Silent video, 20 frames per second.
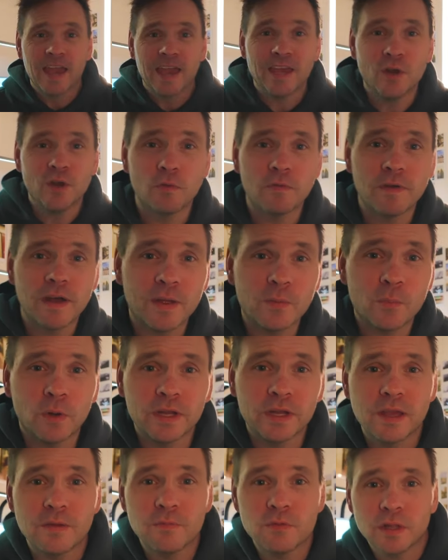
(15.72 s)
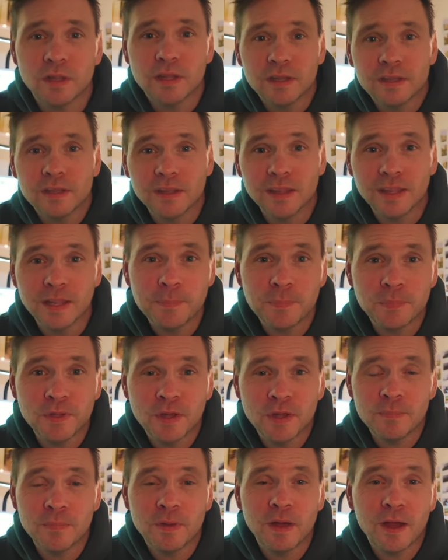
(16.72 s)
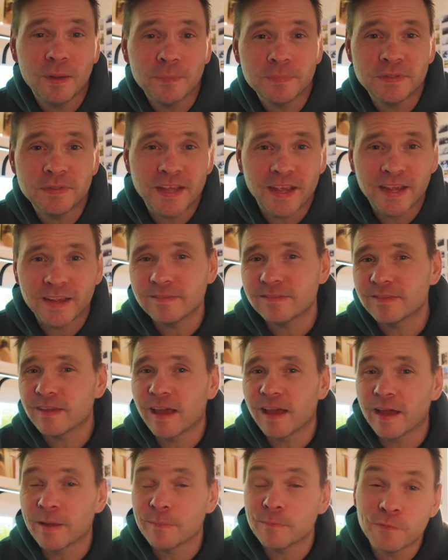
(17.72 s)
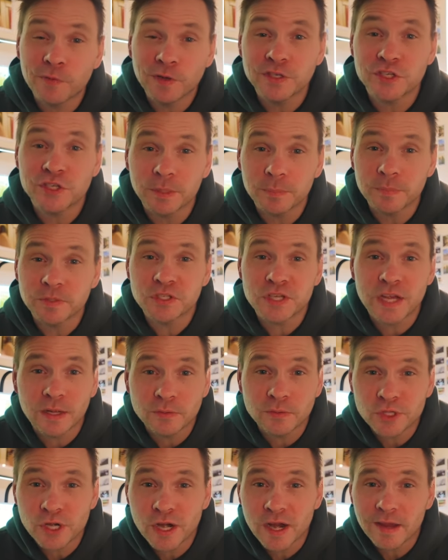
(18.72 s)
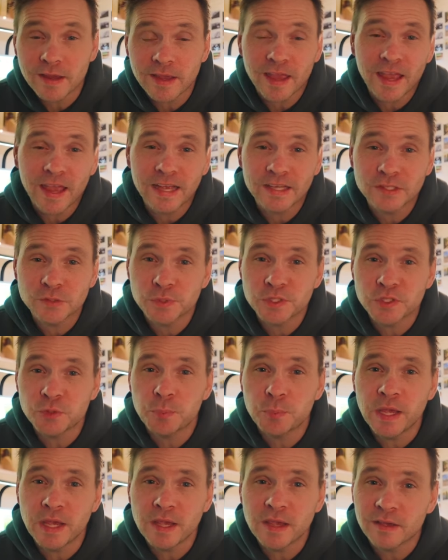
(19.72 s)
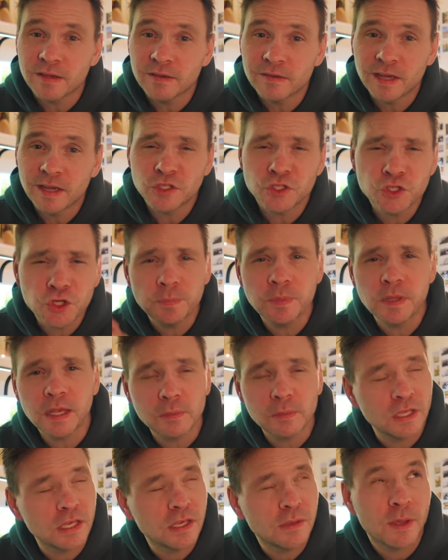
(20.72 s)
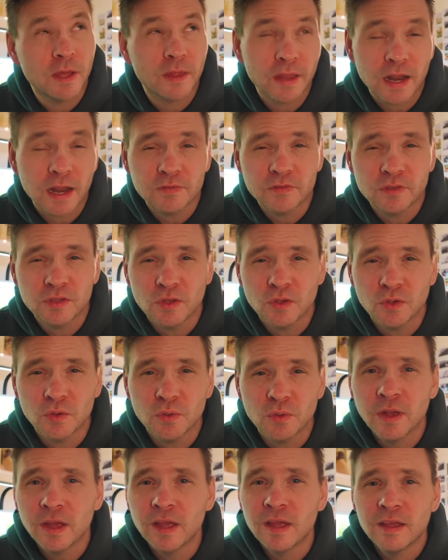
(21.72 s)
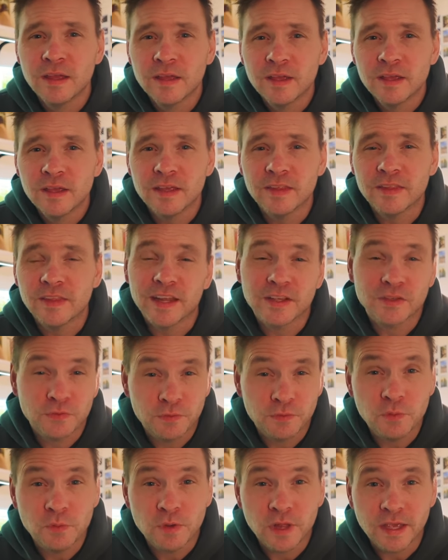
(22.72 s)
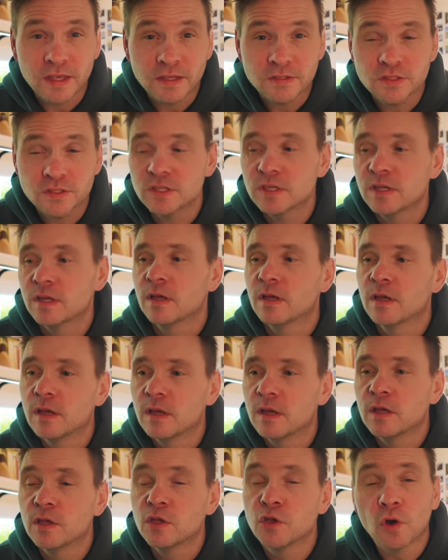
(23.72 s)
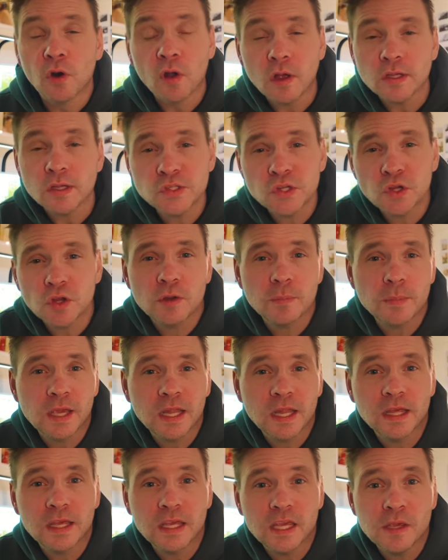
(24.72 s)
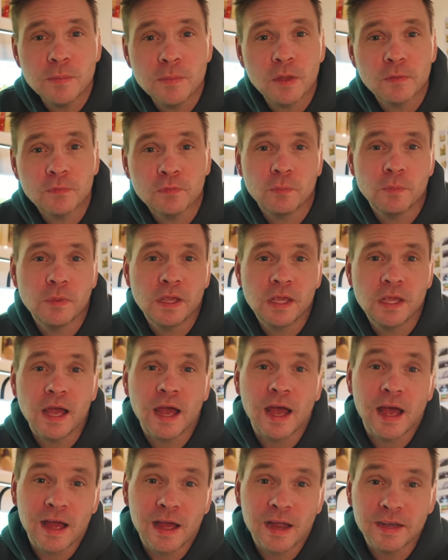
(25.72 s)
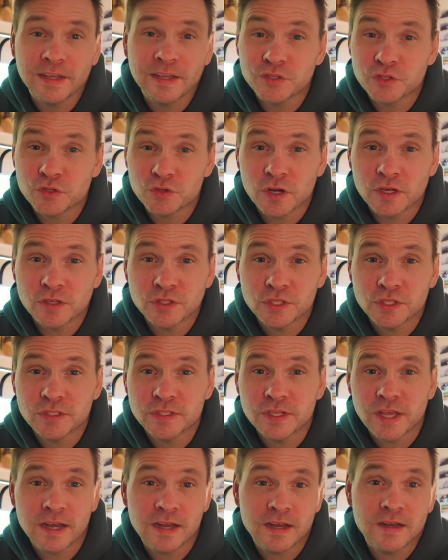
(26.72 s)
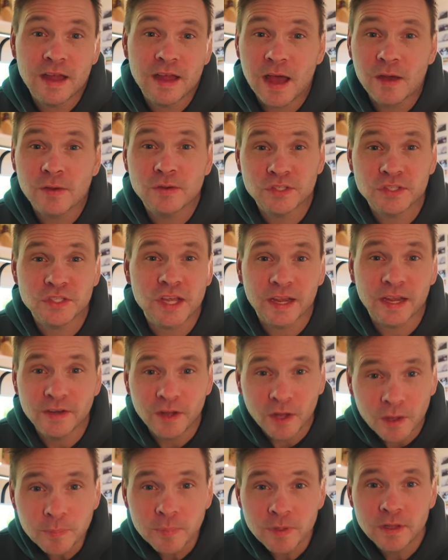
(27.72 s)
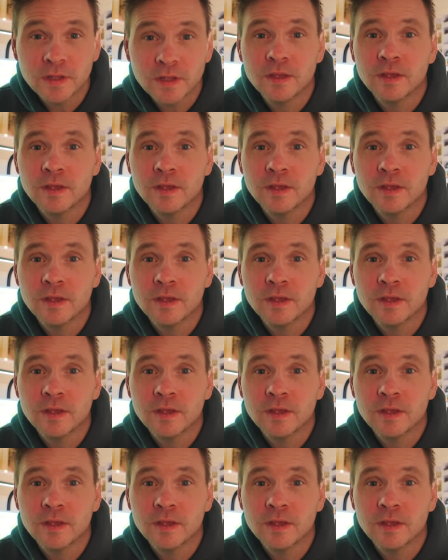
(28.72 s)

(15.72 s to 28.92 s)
Hey Nova, I want to give you a little Lip Dub update. I'm finishing up the soundtrack as we speak. I should be able to email it out to you in the next few days. You're also going to be getting email from me on instructions on how to sign up.